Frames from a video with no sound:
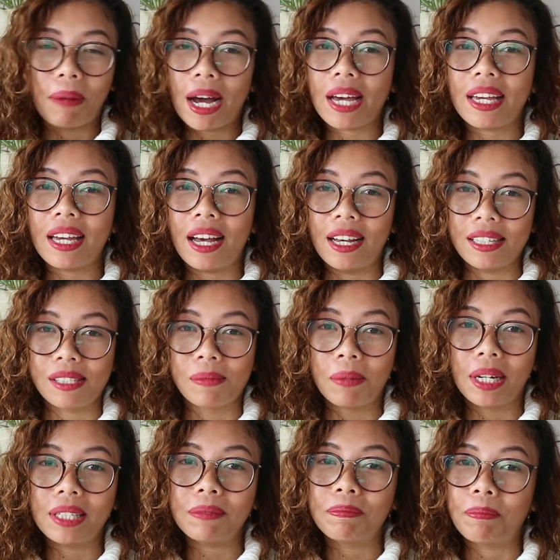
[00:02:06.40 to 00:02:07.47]
My
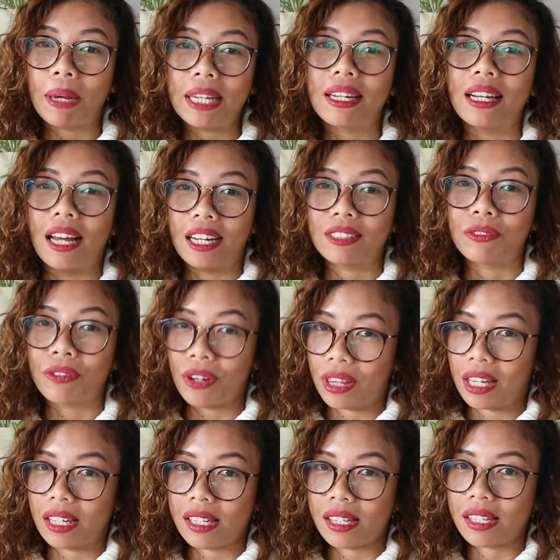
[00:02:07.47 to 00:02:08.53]
husband paid a lot for
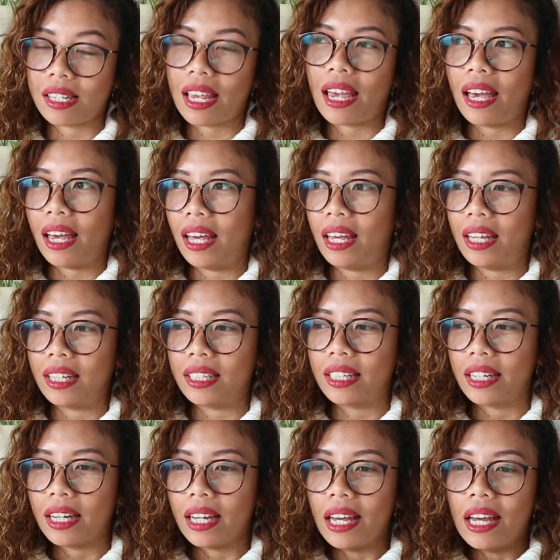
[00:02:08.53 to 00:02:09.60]
this.
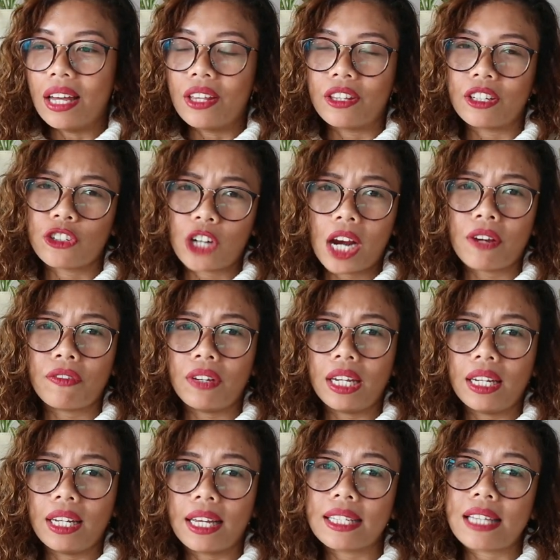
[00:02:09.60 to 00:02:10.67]
And the
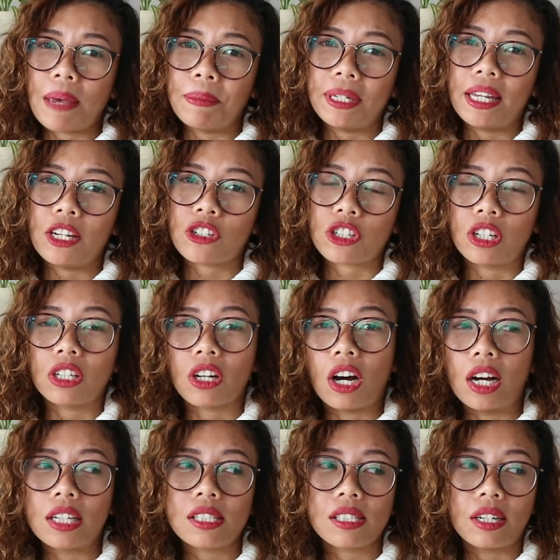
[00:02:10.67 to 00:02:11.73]
driving examination
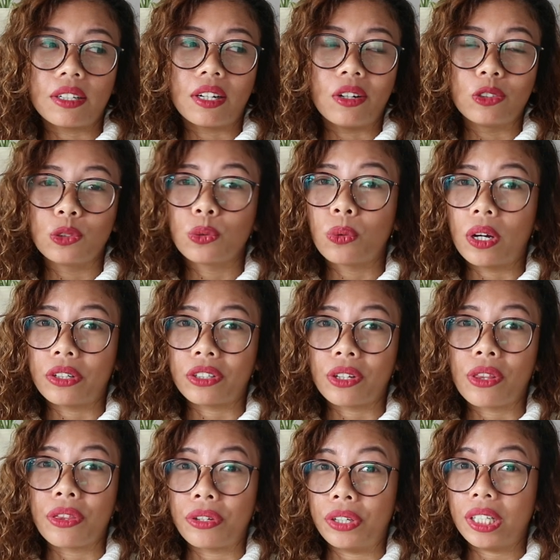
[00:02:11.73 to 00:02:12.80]
costs around
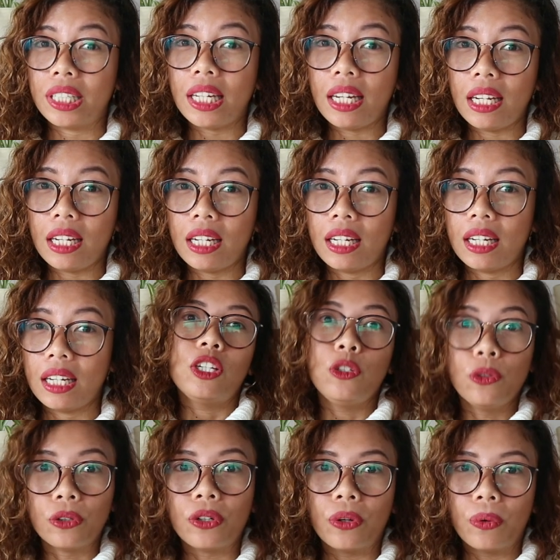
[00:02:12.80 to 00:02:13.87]
230
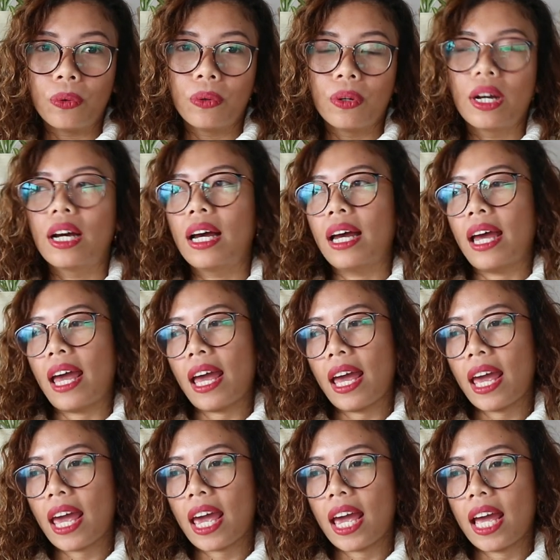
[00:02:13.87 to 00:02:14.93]
euro.
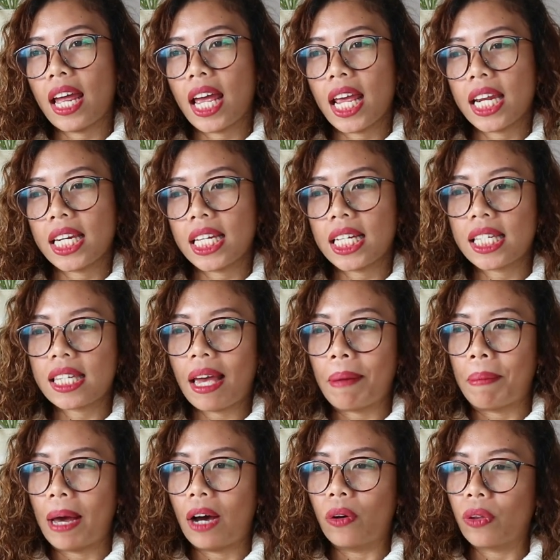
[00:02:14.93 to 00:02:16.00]
And it's
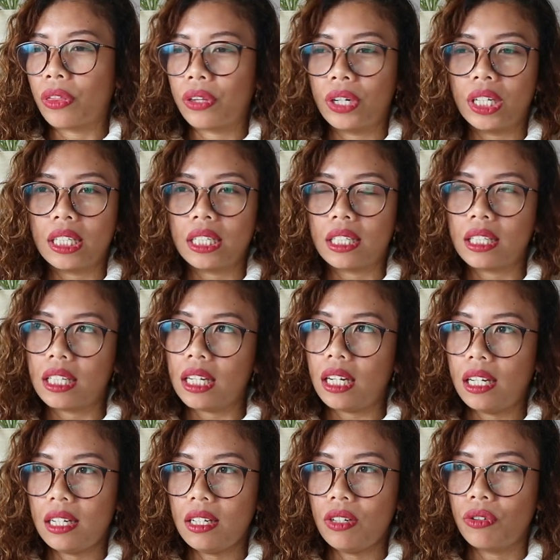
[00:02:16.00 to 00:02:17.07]
about
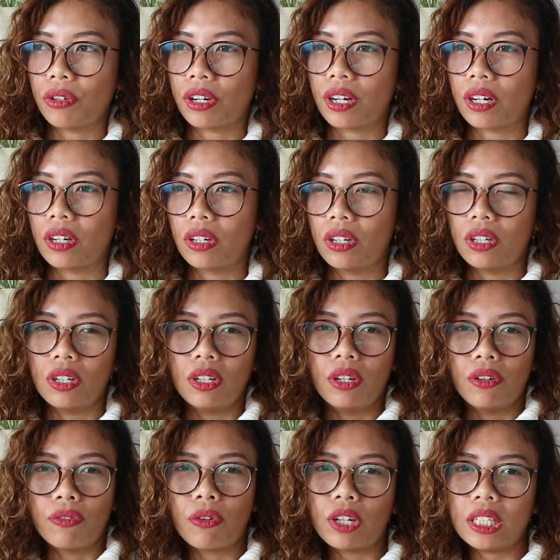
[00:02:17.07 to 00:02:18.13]
13 or
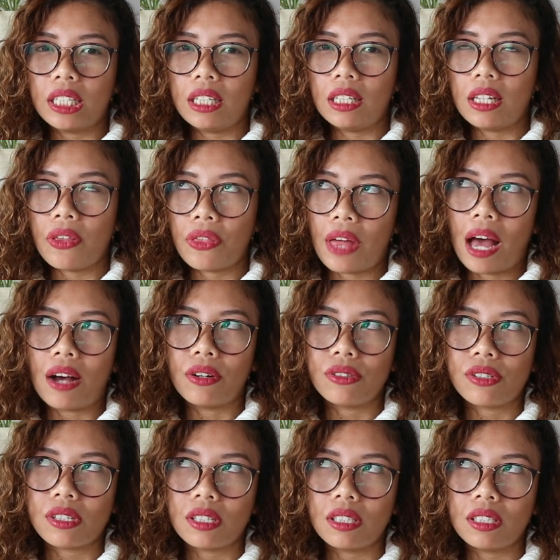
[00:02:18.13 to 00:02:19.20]

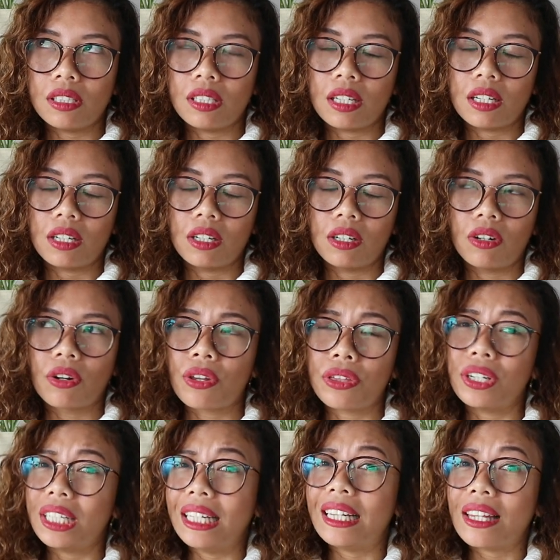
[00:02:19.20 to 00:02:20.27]
14,000 or
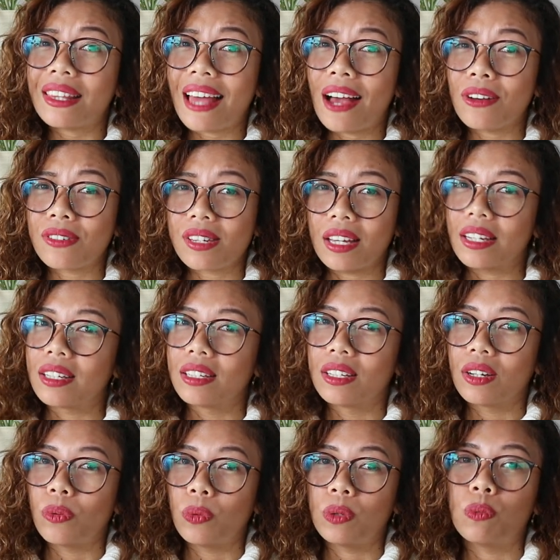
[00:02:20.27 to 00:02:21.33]

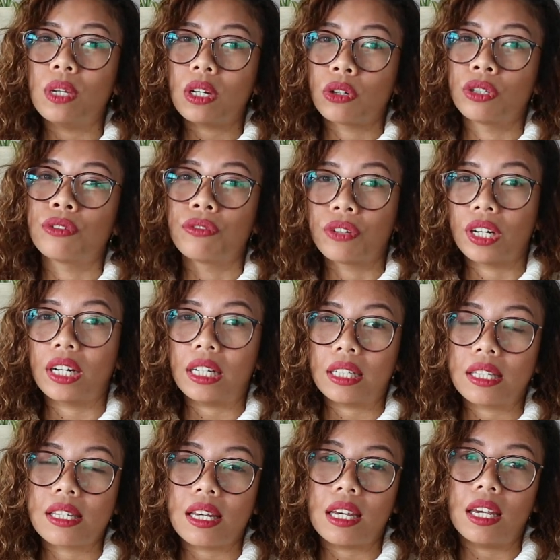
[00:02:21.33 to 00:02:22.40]
13,000 when we convert
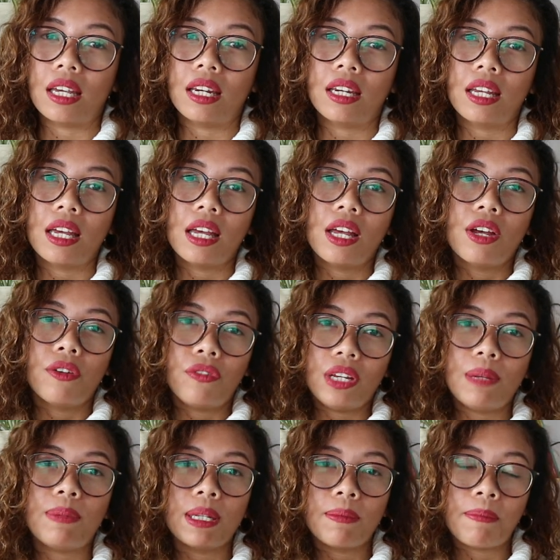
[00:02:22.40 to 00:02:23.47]
it in
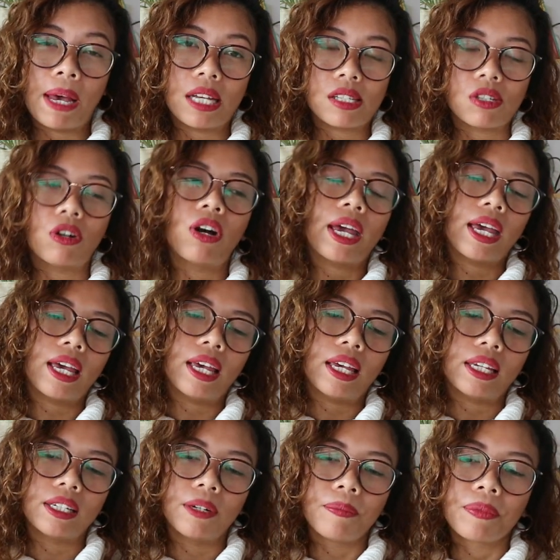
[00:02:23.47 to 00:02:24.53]
Philippine peso.
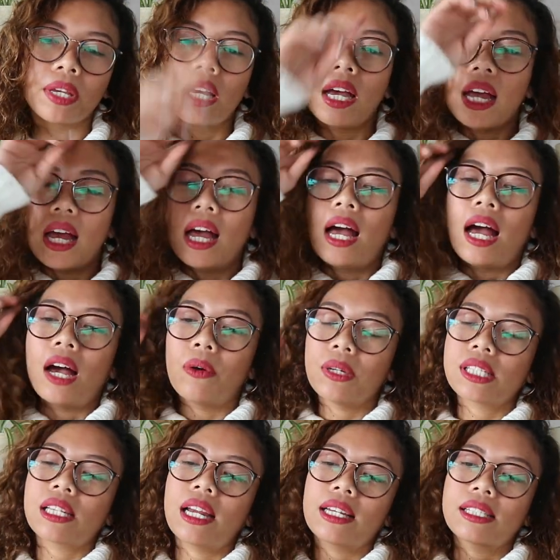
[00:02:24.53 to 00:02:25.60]
And I
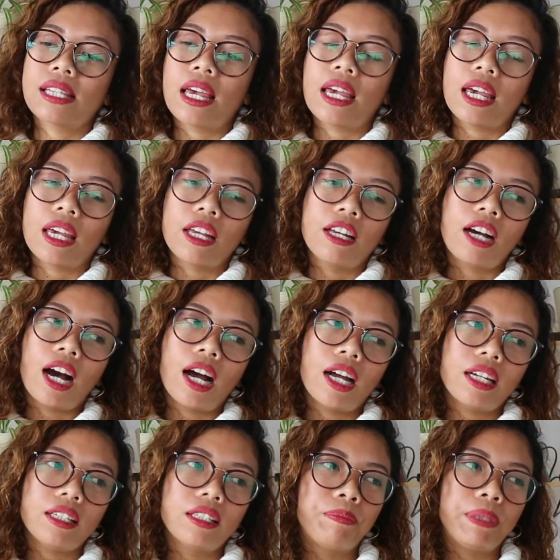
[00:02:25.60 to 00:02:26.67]
was like saying,
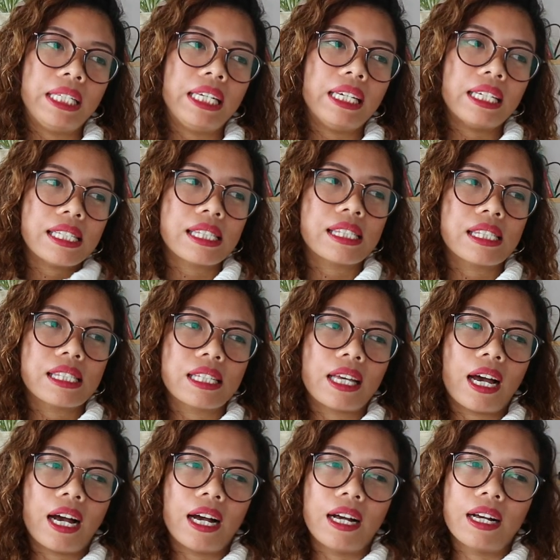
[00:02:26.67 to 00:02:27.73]
God, please
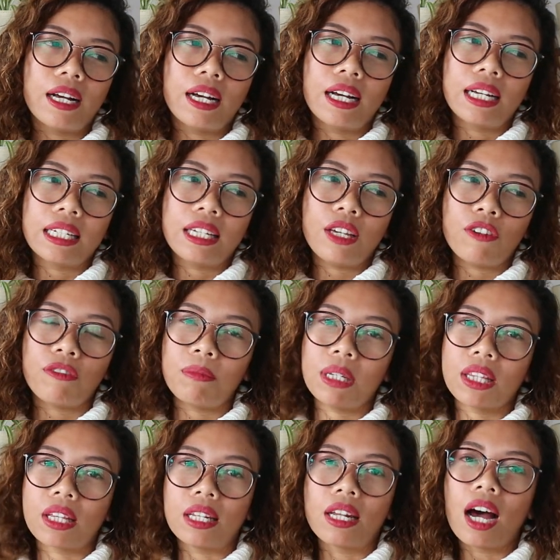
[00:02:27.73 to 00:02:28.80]
give
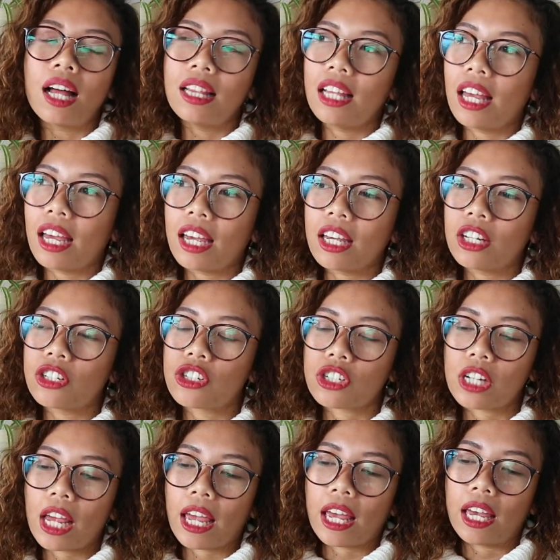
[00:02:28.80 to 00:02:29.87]
me the
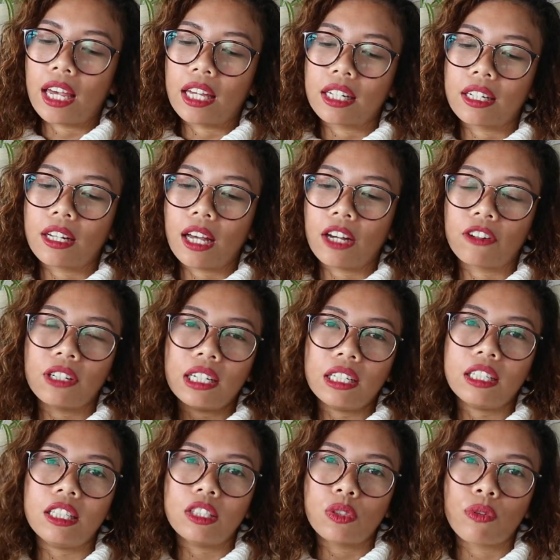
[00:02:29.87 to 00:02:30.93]
knowledge and I
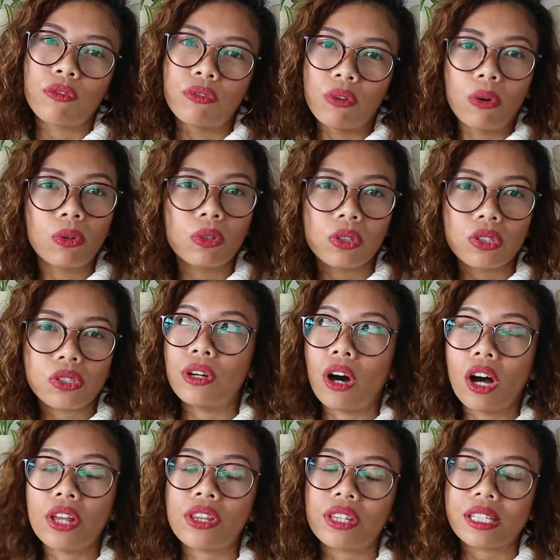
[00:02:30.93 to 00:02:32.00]
really need to focus
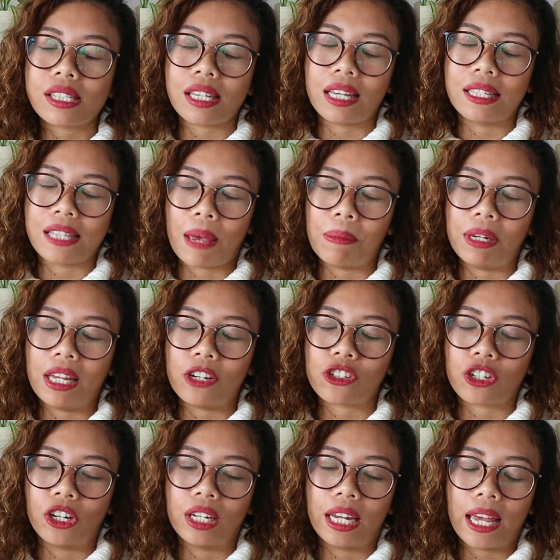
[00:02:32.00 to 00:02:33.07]
on this
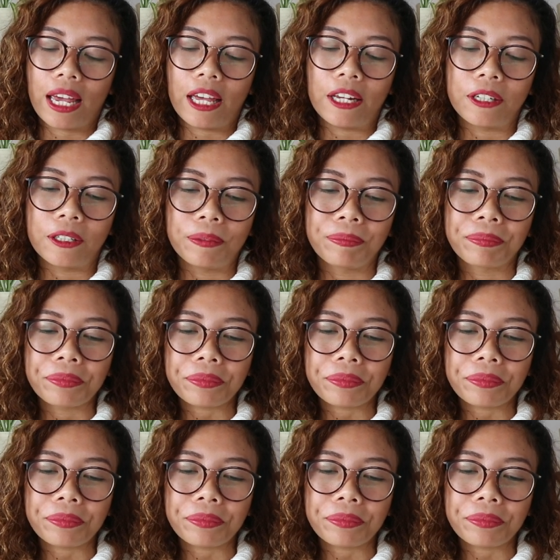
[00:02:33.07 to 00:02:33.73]
examination and